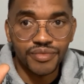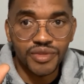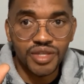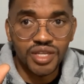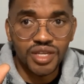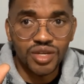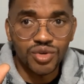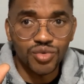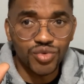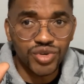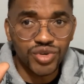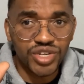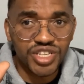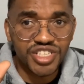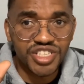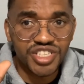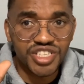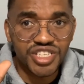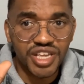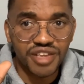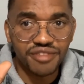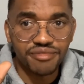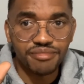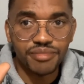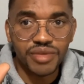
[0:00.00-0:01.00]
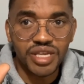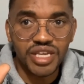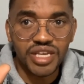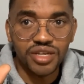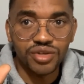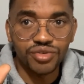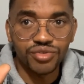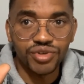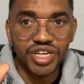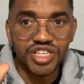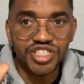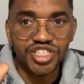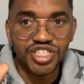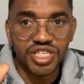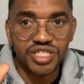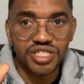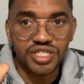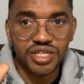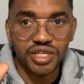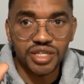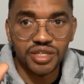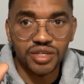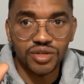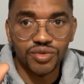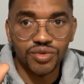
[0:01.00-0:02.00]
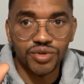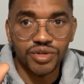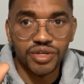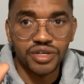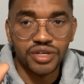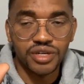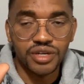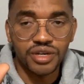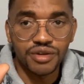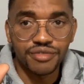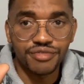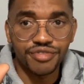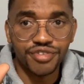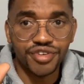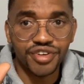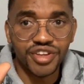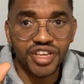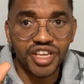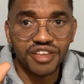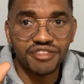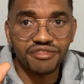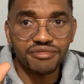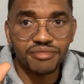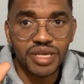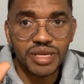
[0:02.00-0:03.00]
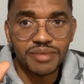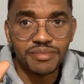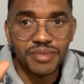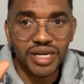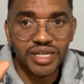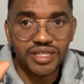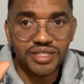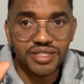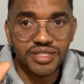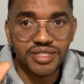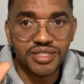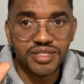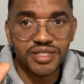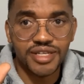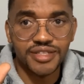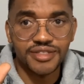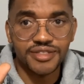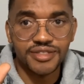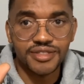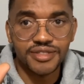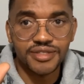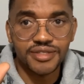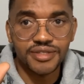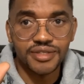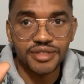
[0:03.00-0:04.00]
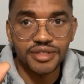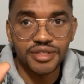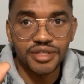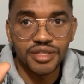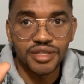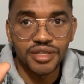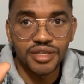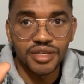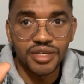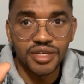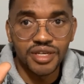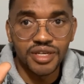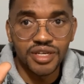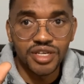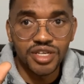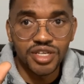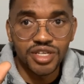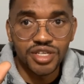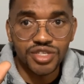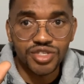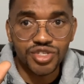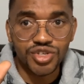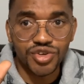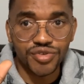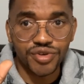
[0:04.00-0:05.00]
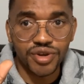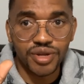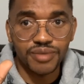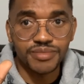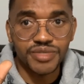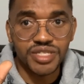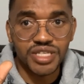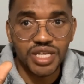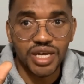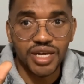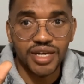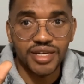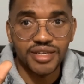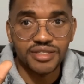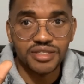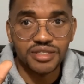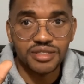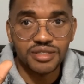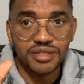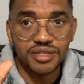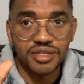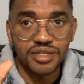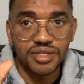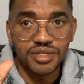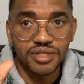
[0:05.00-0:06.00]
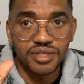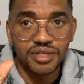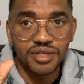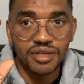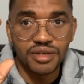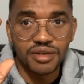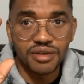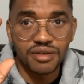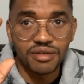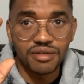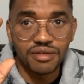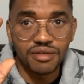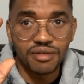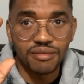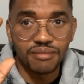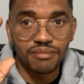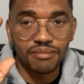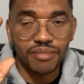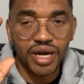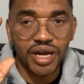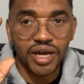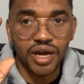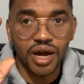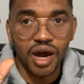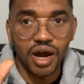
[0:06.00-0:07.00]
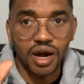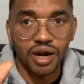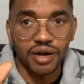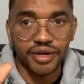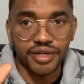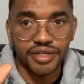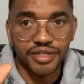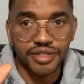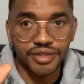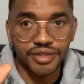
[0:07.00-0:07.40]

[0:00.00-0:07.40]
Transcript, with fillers: Receive me graciously, Lord. Forgive me my sins. Circumcise my heart.